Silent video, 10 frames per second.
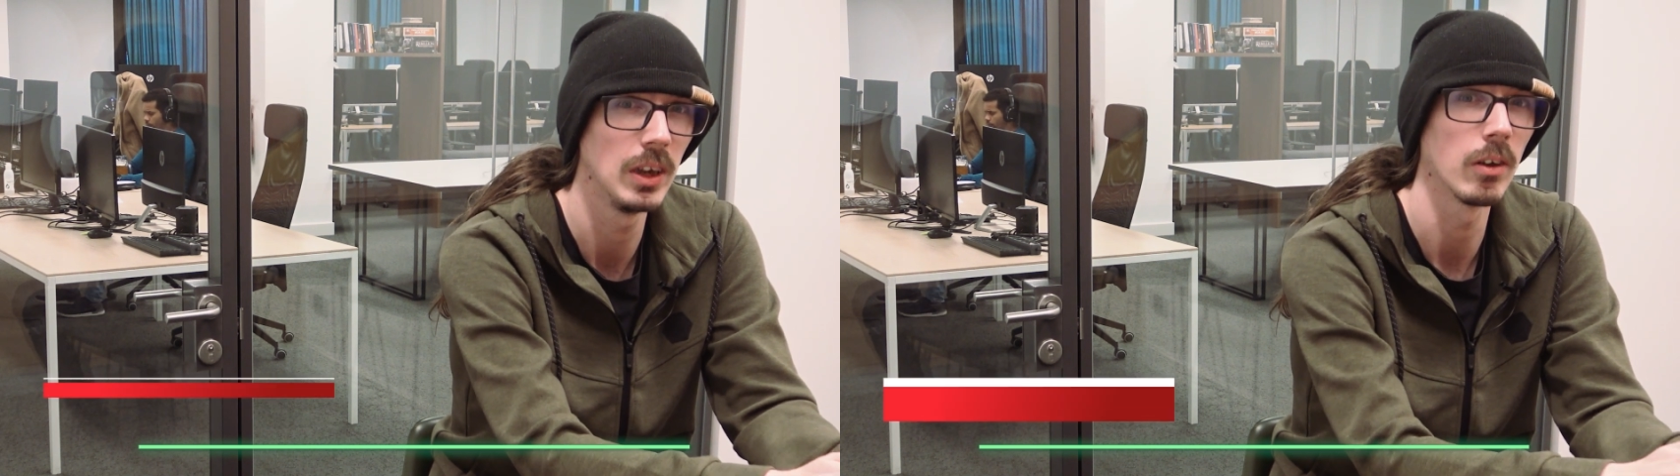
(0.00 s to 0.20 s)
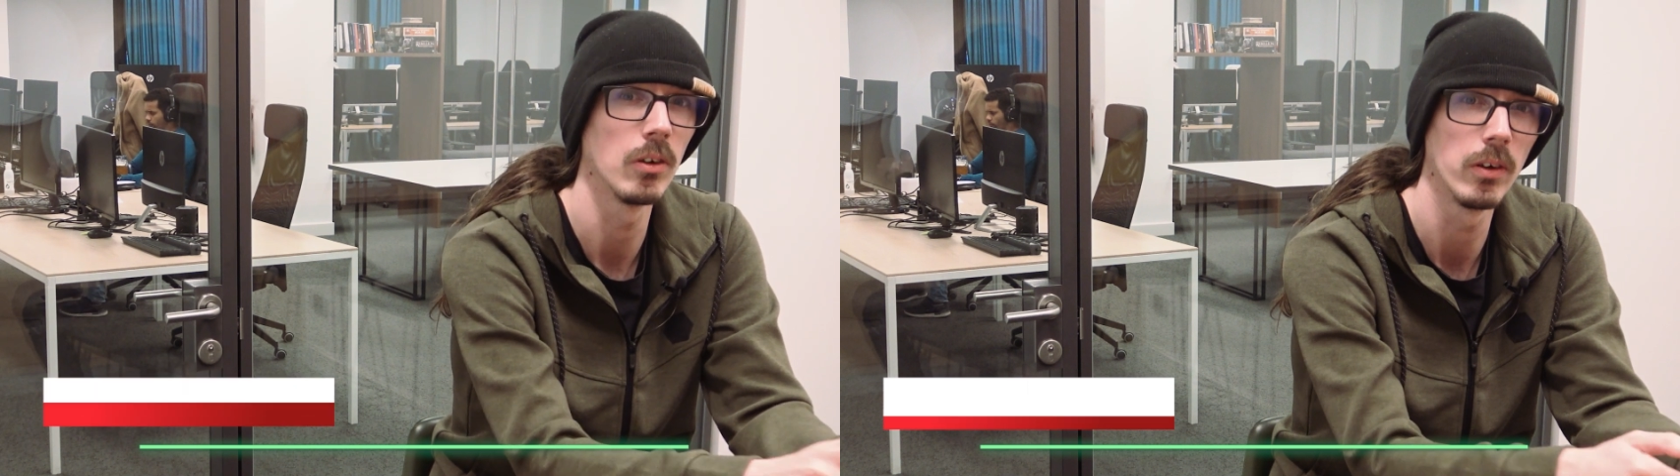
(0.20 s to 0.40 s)

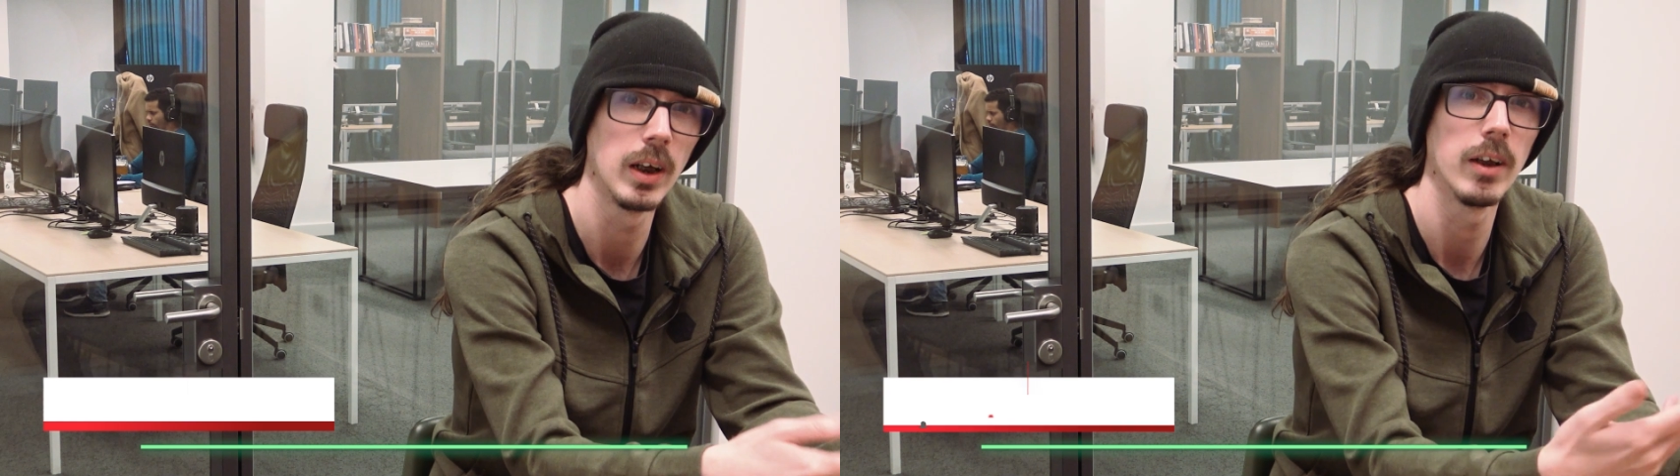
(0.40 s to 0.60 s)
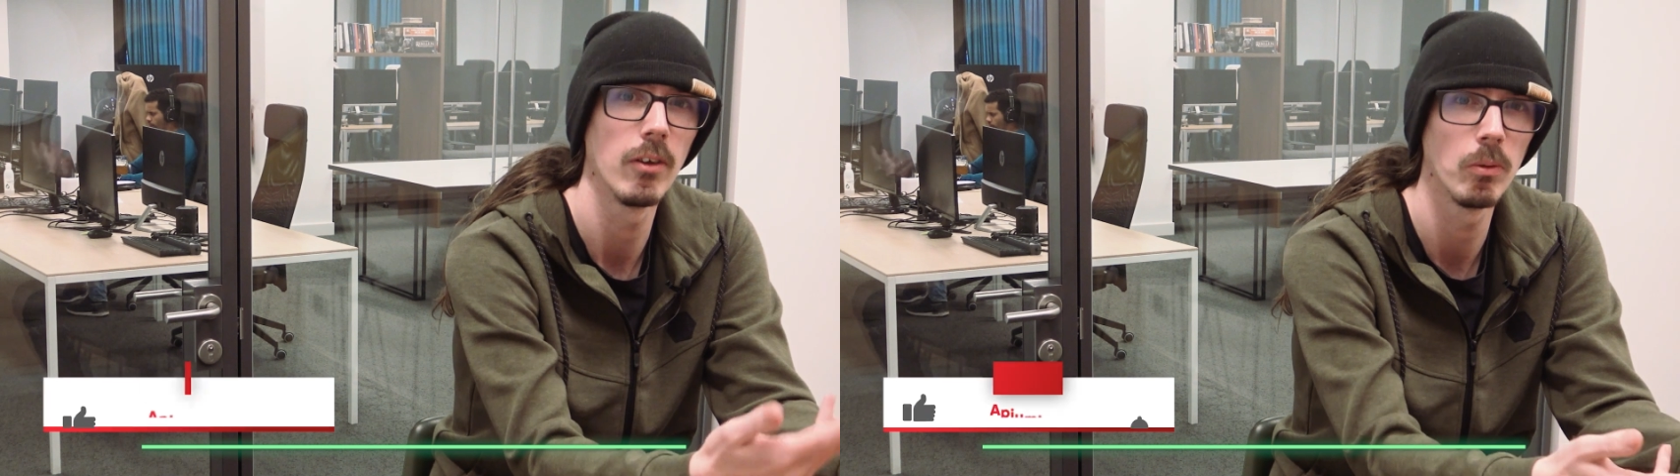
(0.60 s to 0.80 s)
younger
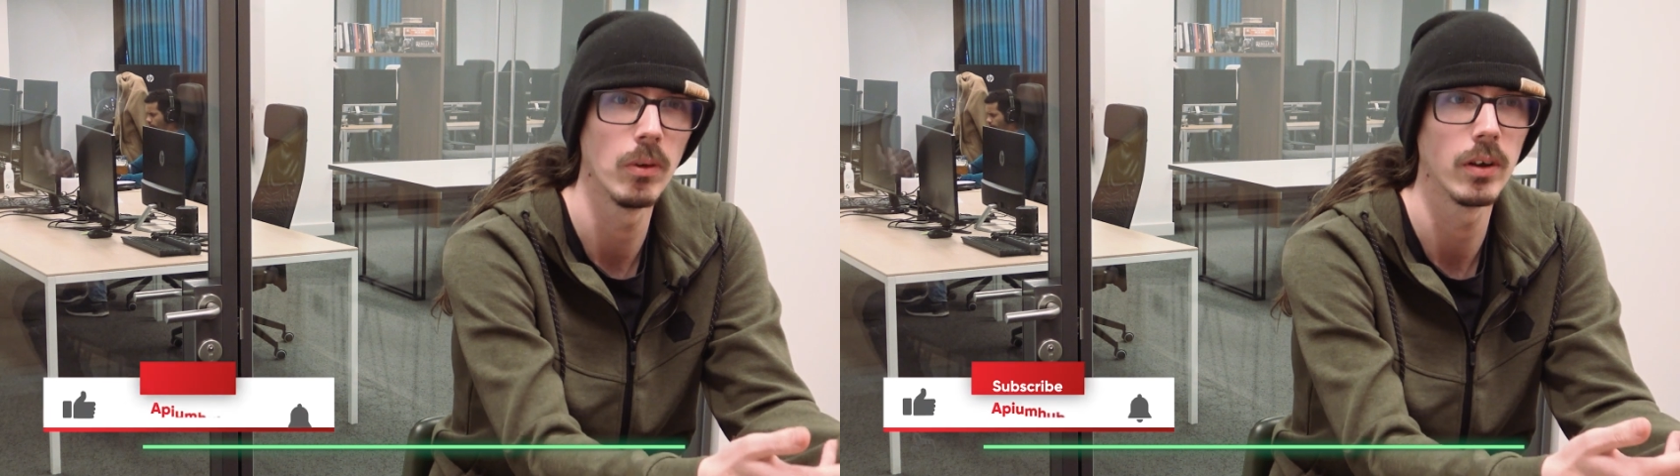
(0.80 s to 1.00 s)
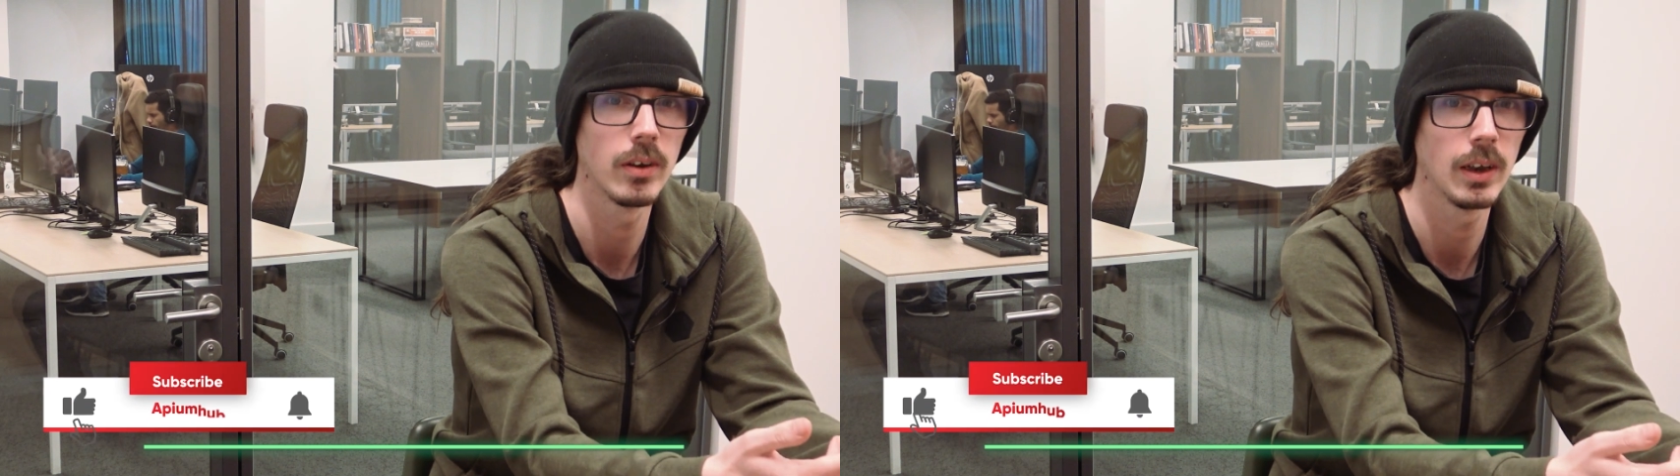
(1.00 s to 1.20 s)
guys
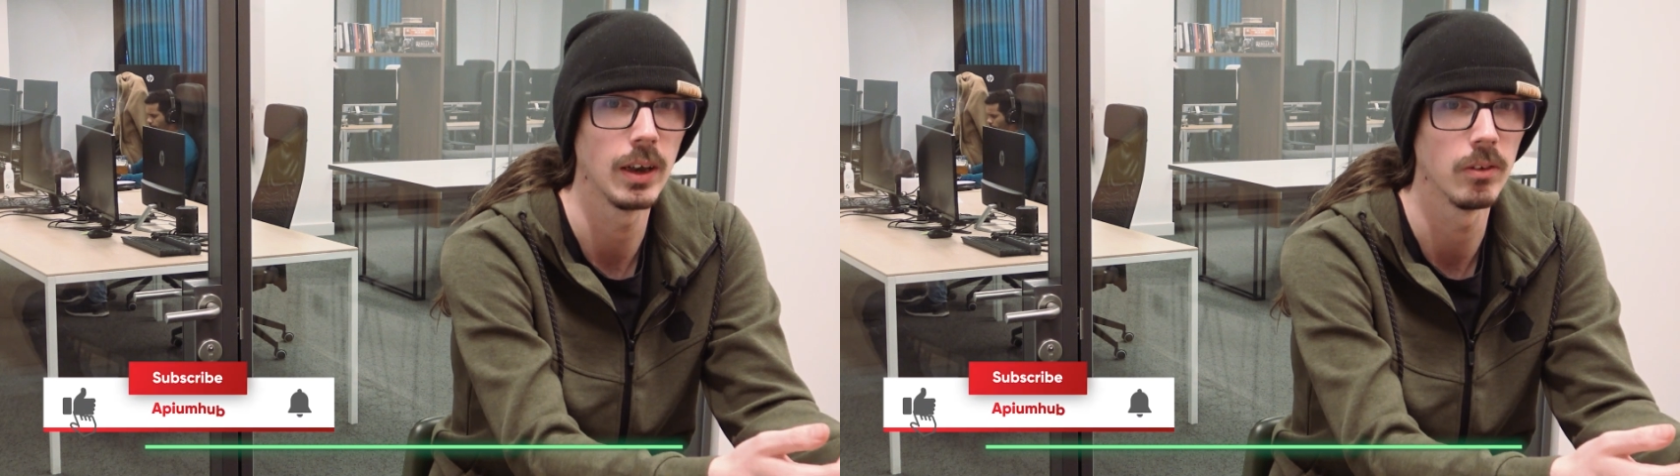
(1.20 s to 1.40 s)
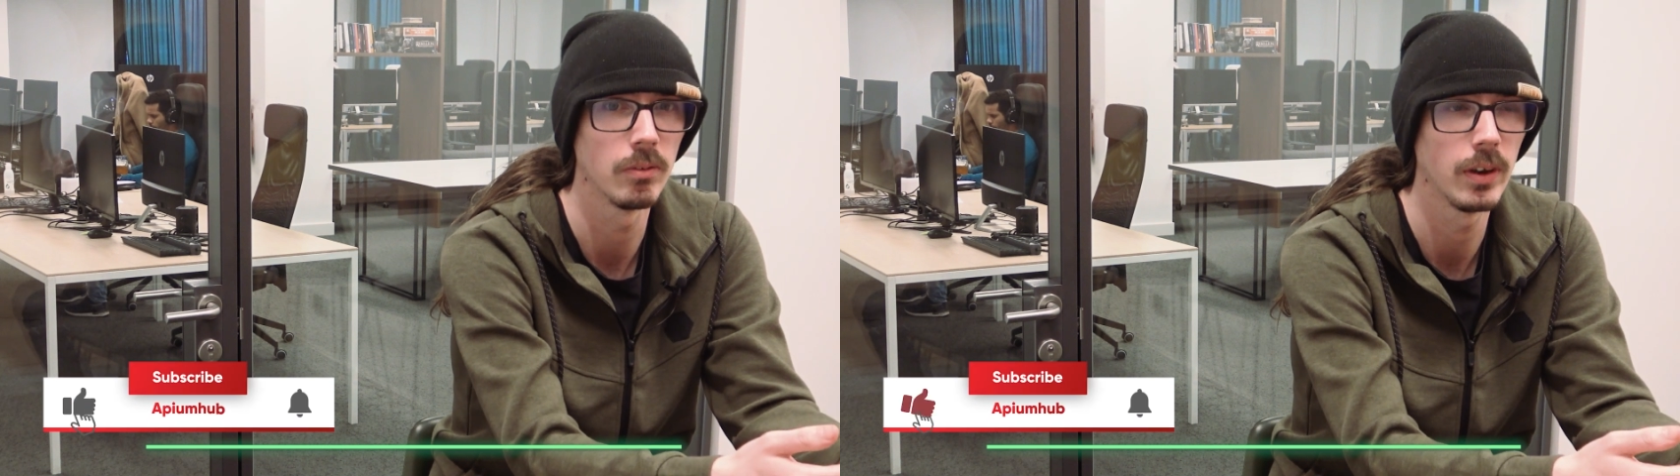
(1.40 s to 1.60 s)
who are
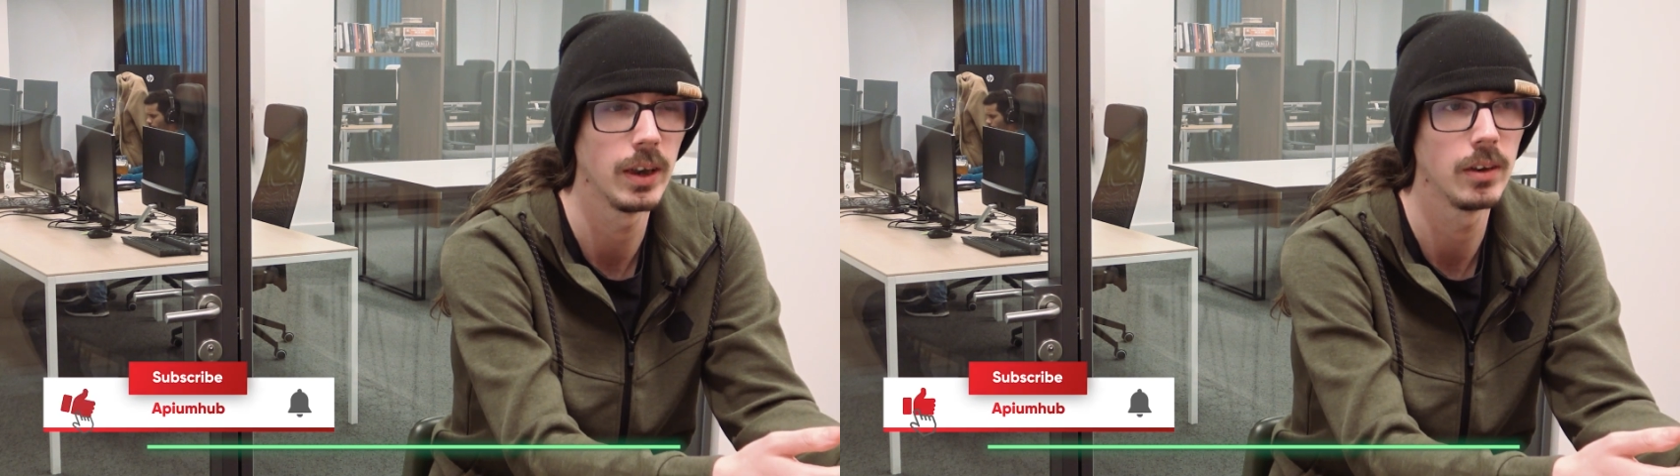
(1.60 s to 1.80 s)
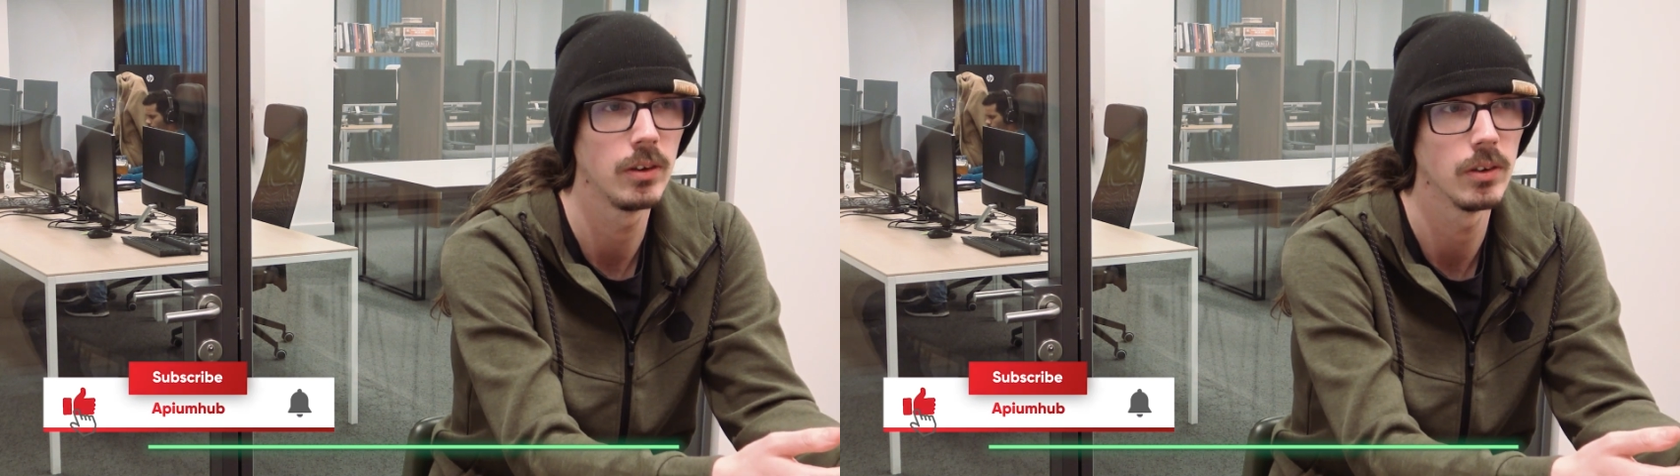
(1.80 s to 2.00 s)
kind of
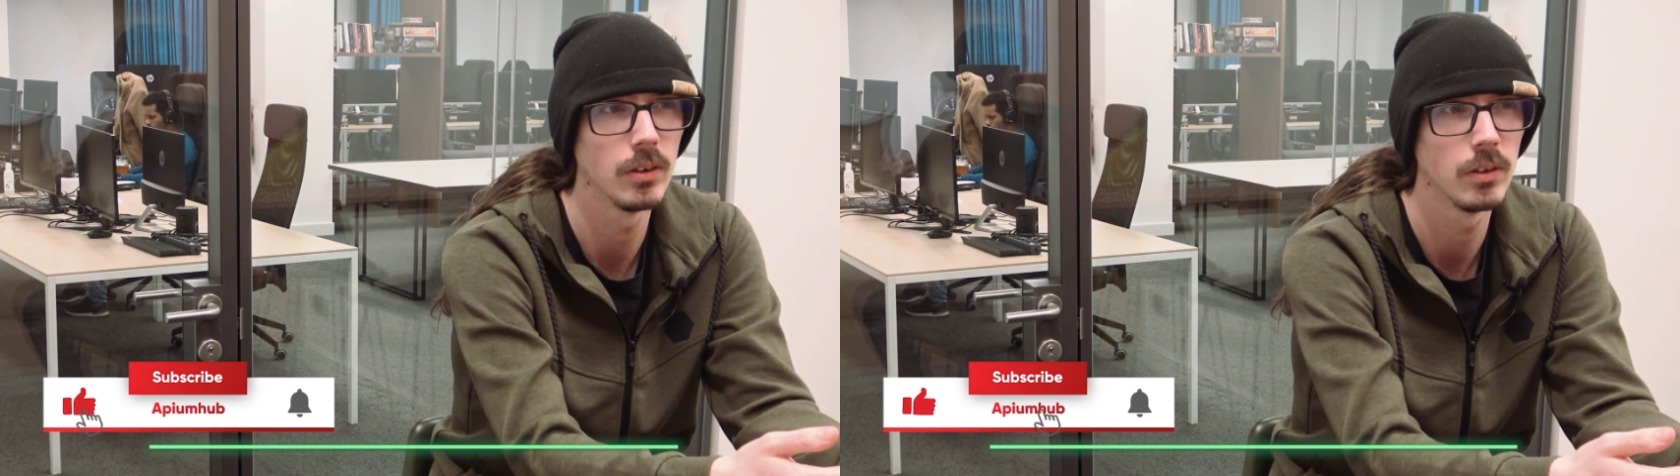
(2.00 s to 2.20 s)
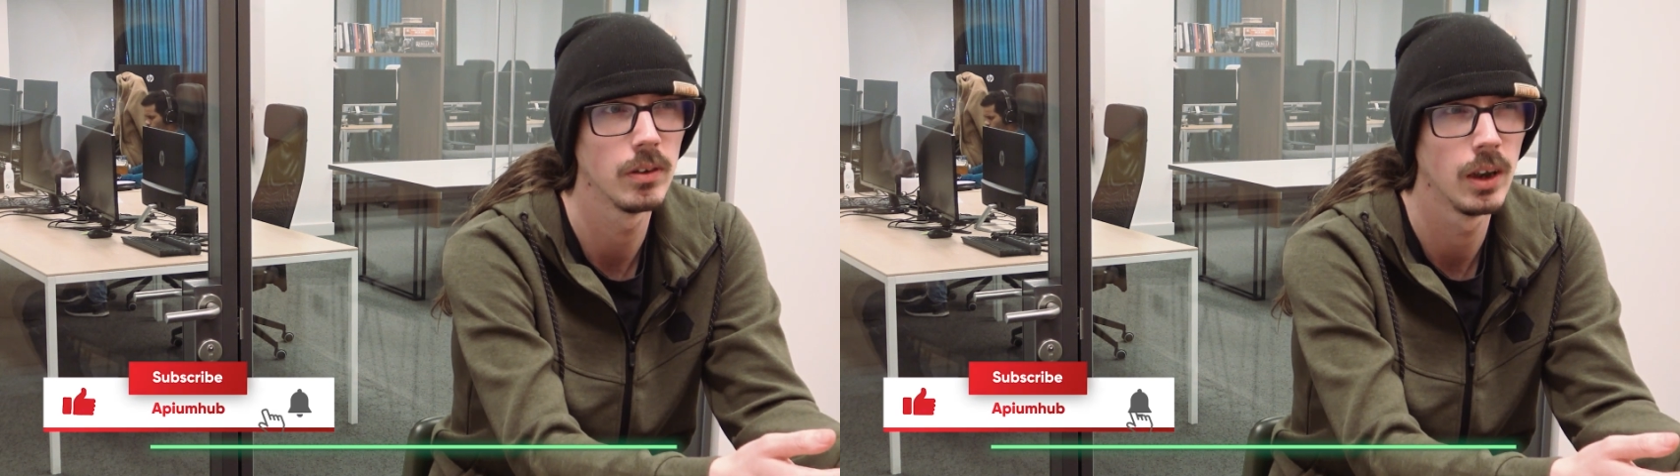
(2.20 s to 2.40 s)
like
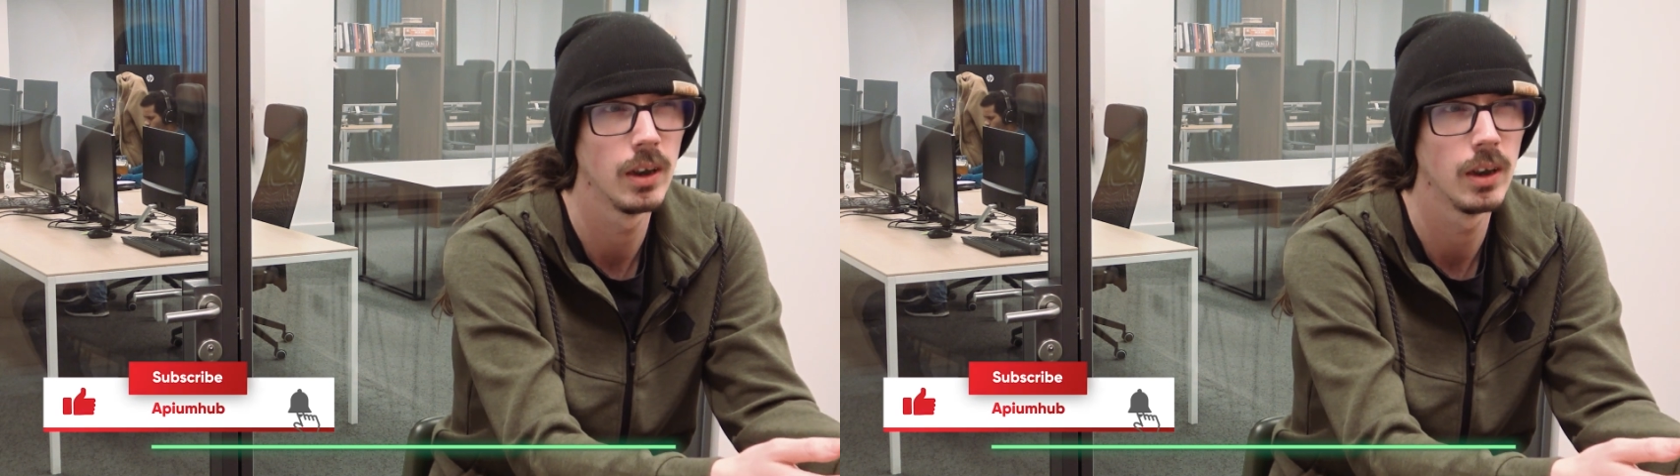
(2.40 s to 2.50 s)
uh,